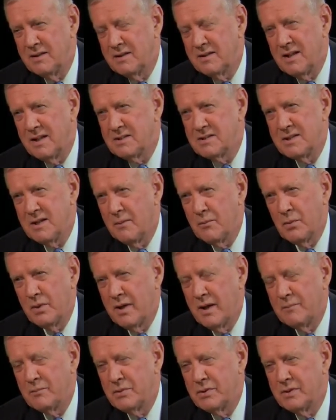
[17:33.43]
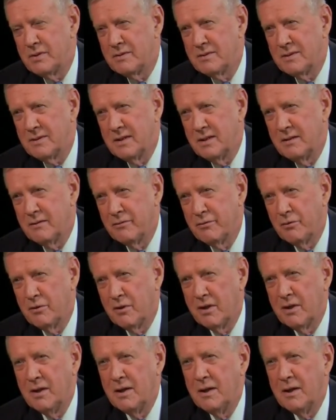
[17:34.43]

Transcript: That's not what I'm here for.